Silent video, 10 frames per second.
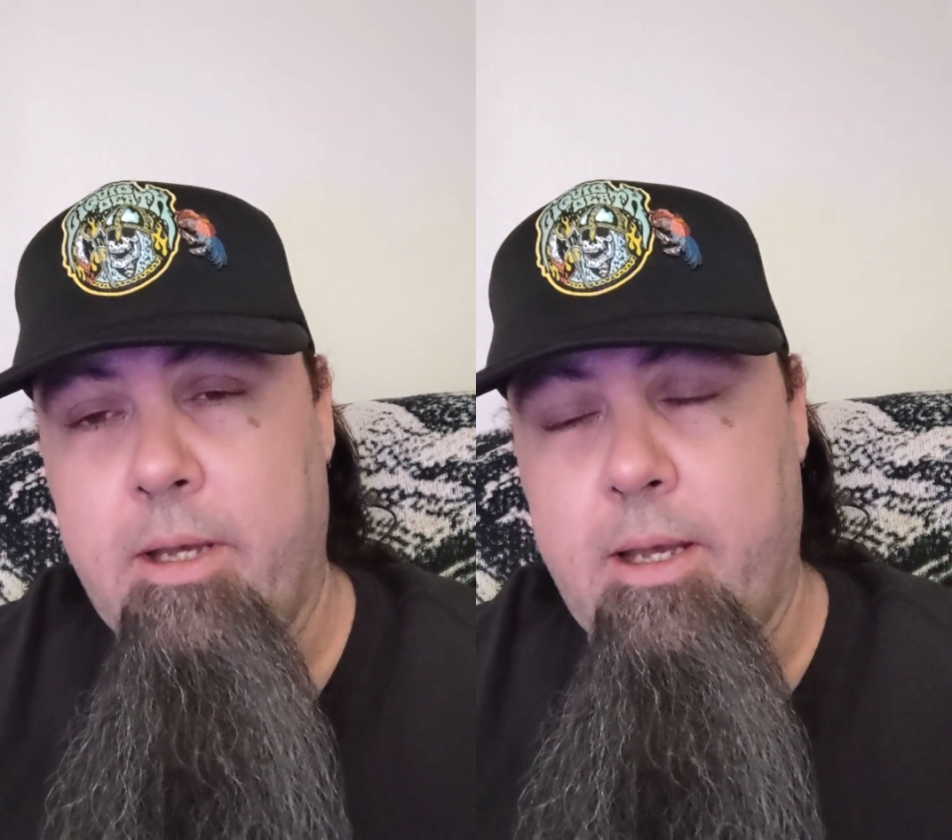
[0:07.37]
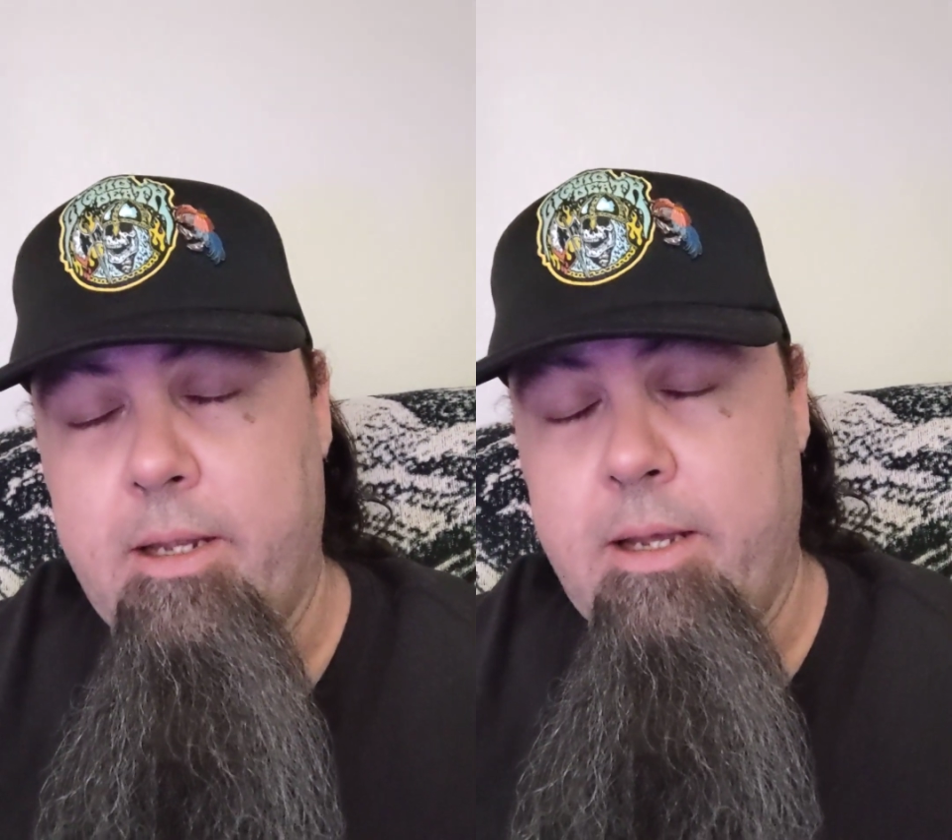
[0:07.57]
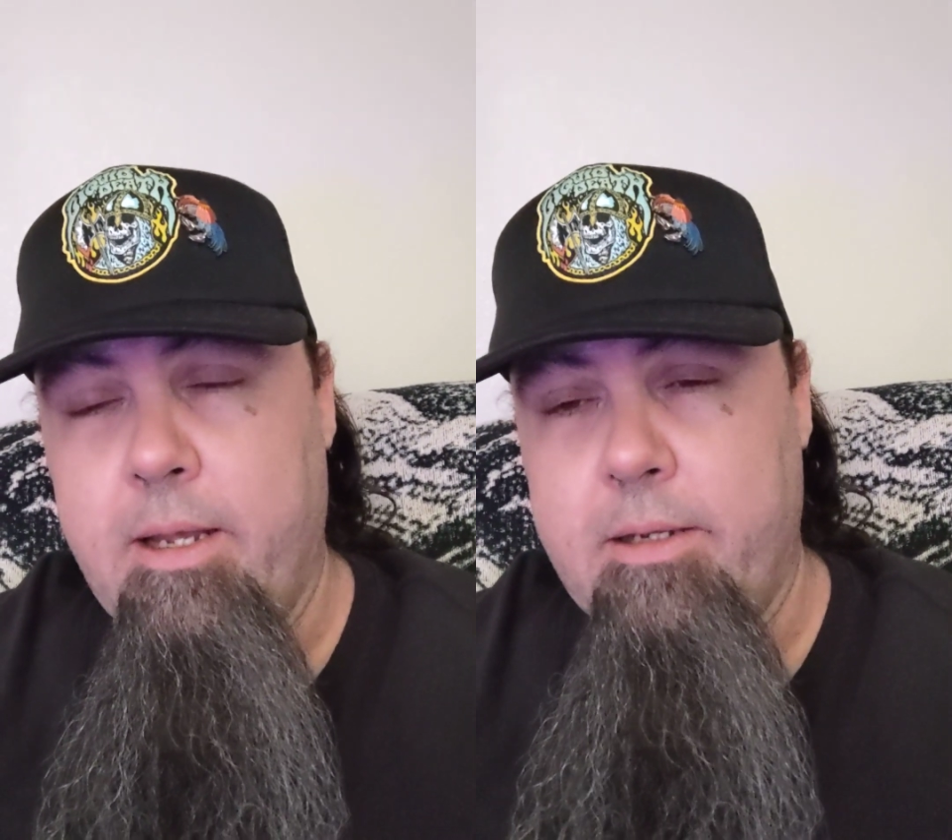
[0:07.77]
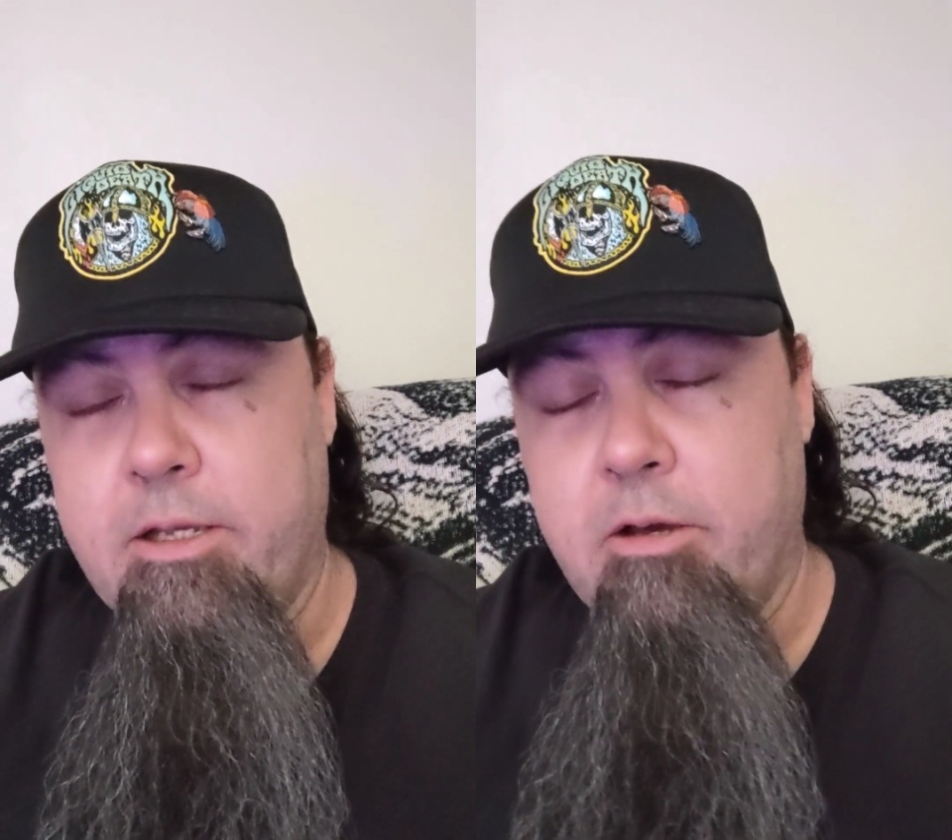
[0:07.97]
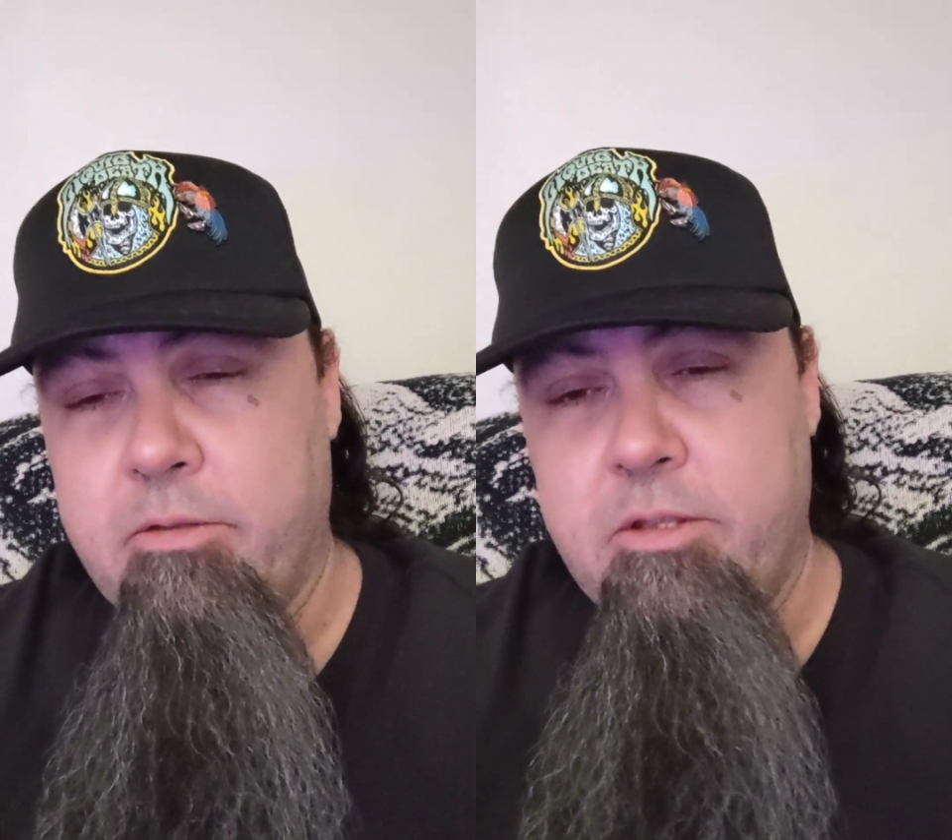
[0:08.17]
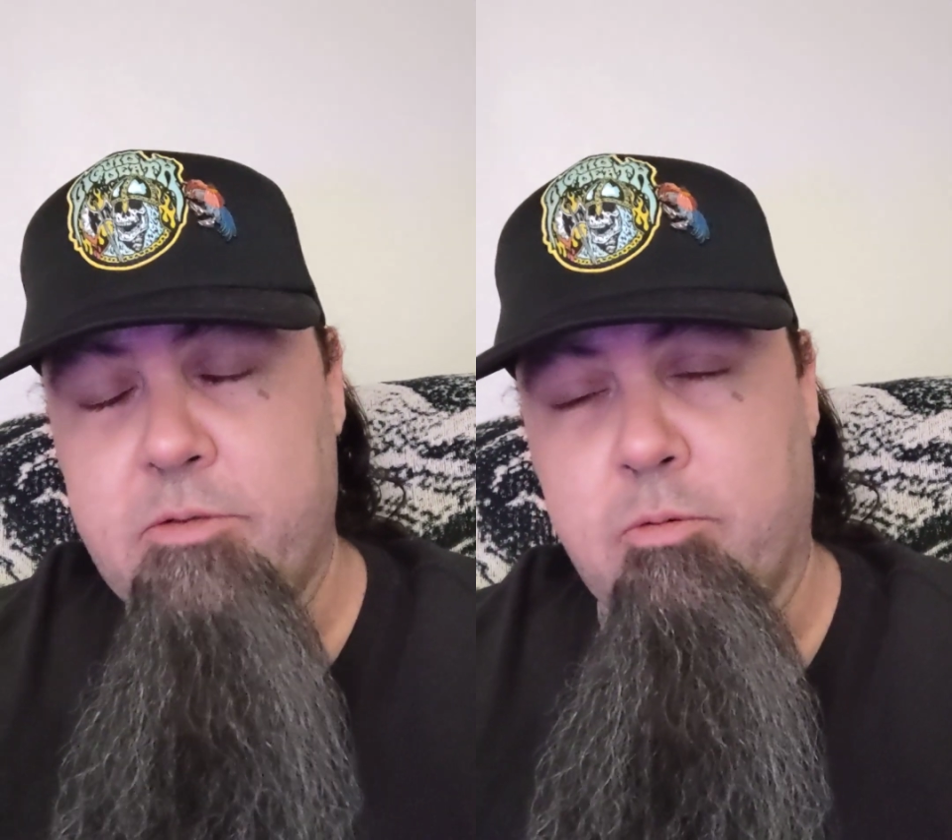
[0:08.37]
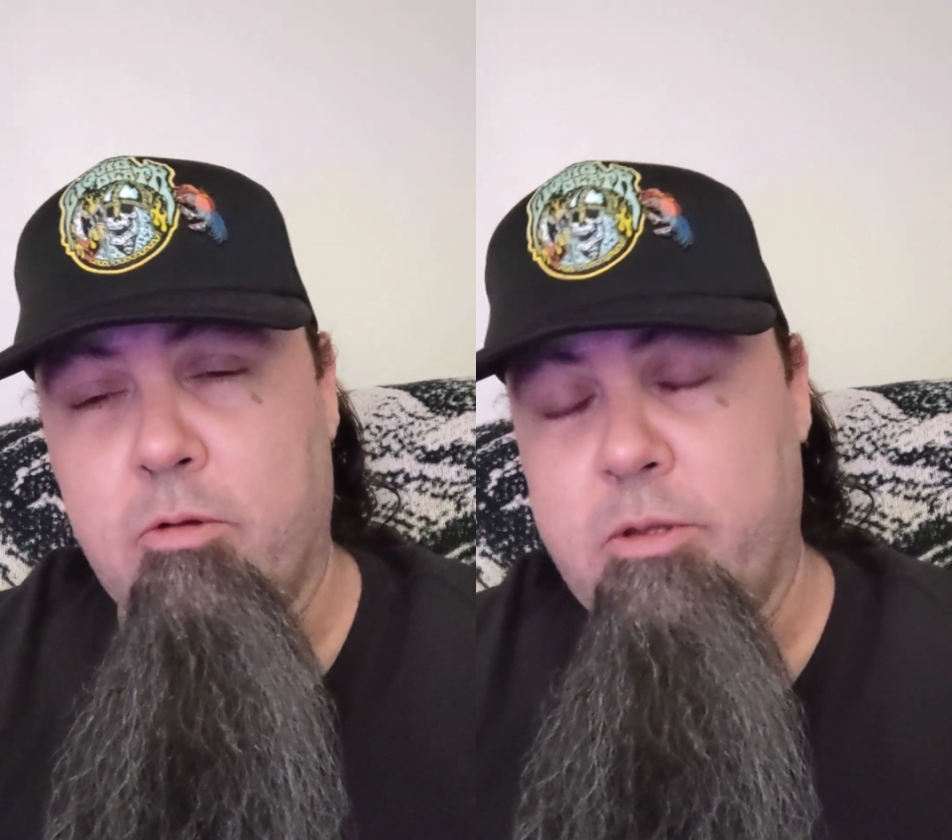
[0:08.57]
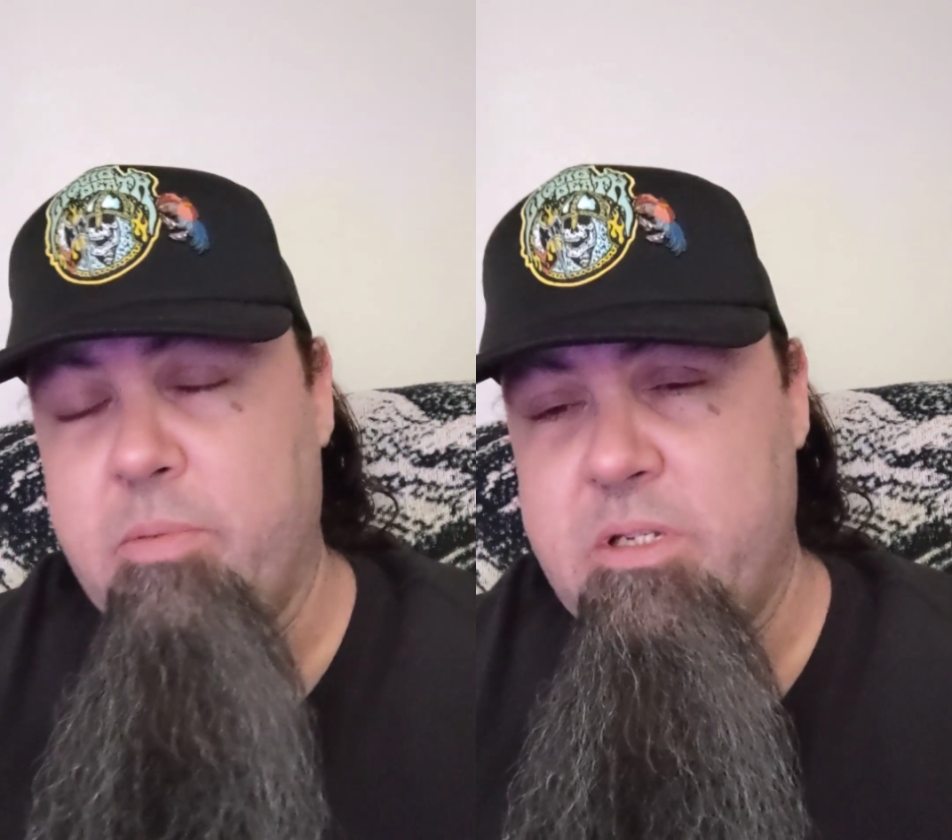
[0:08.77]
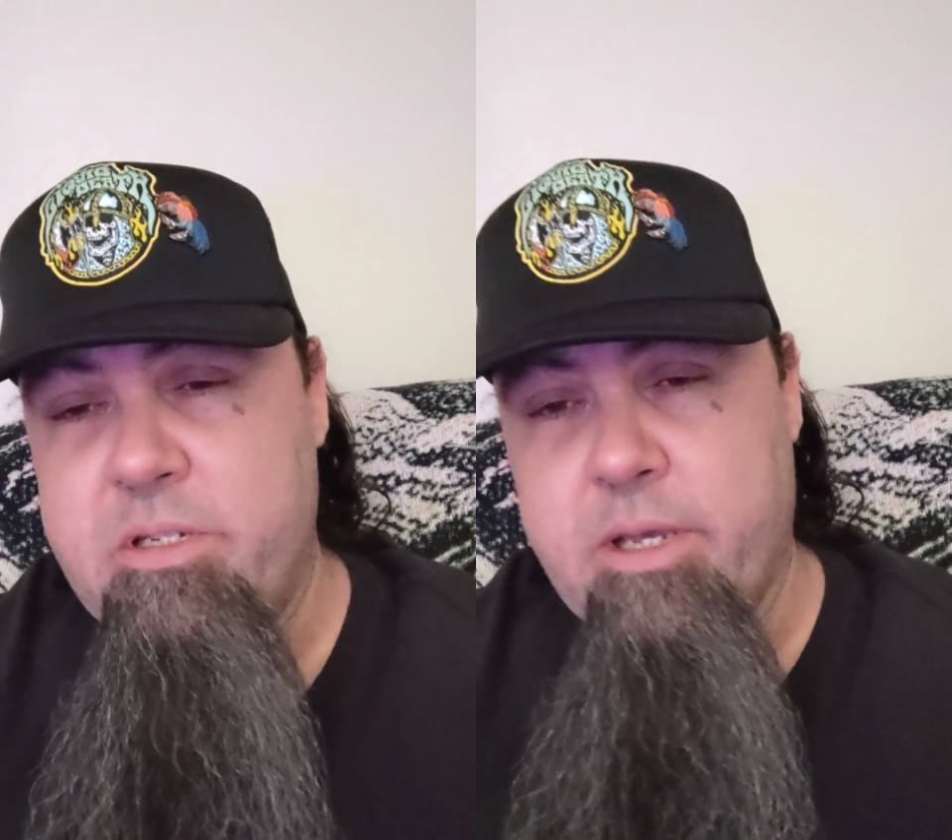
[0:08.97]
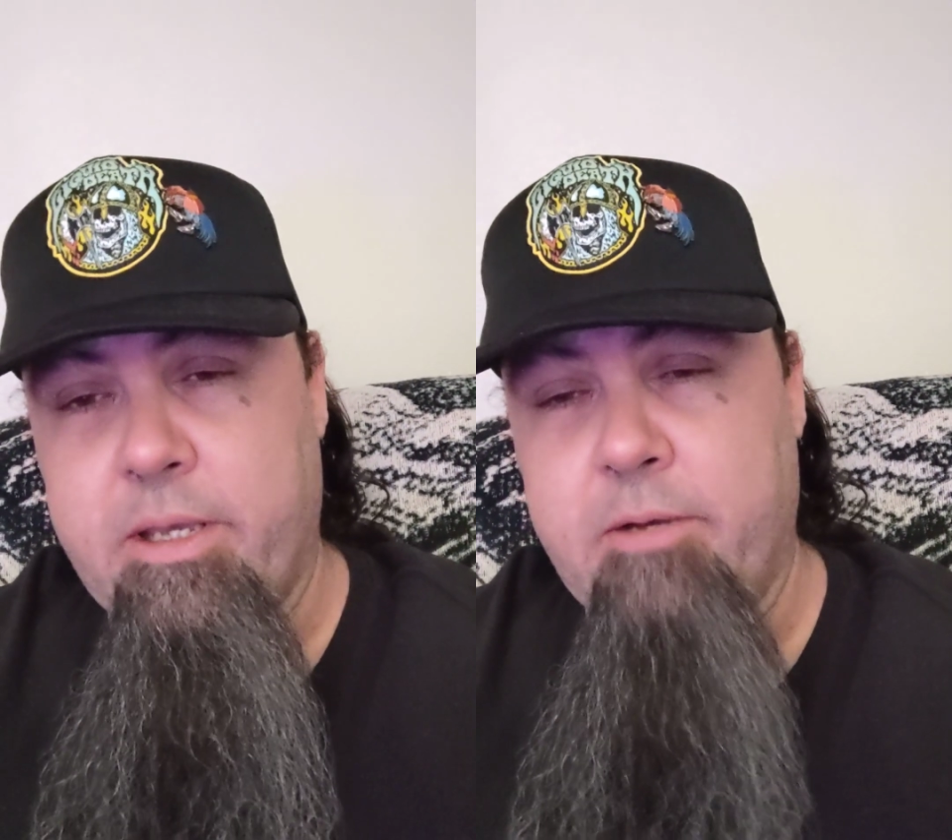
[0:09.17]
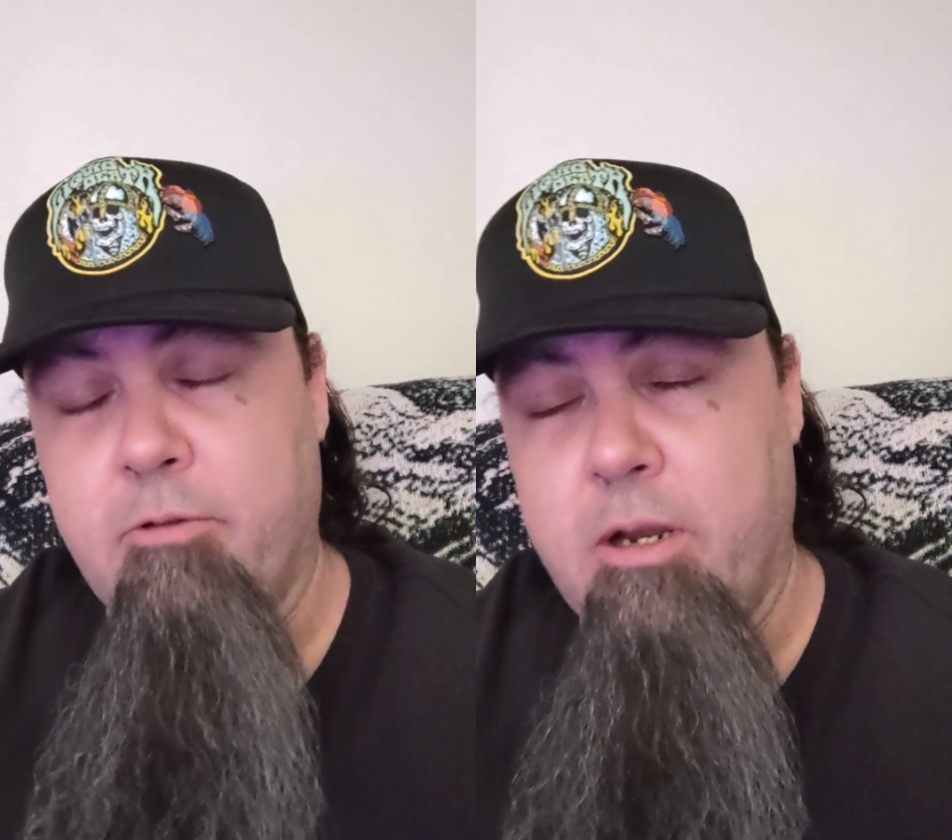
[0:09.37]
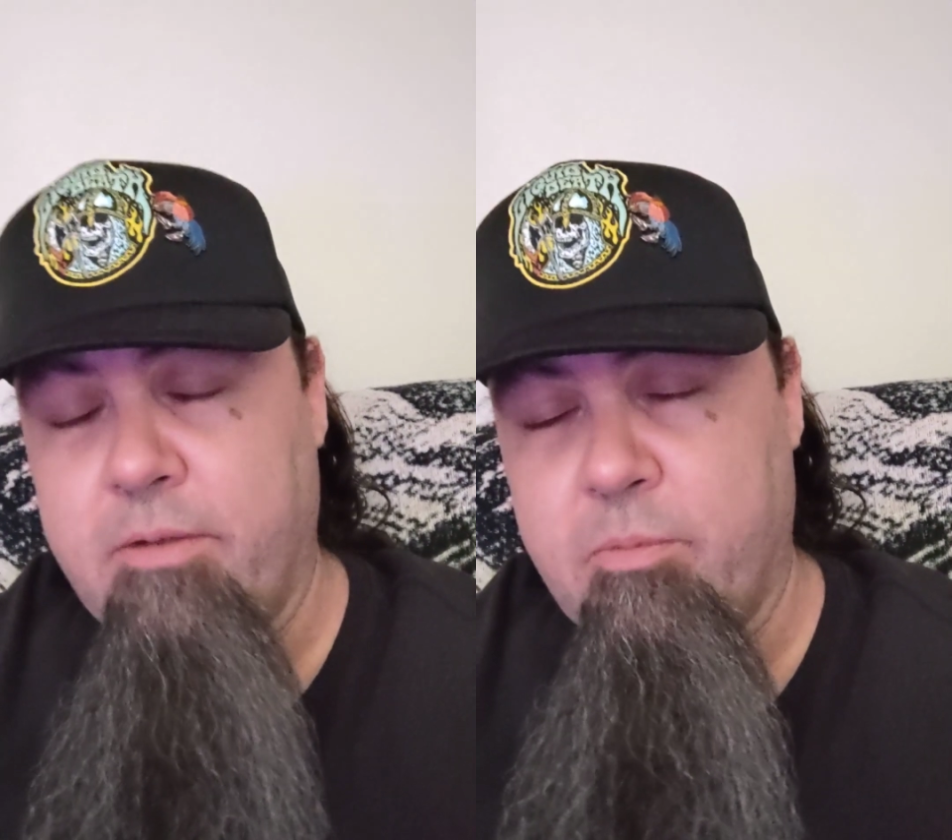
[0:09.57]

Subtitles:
and to go through this world and be sick and running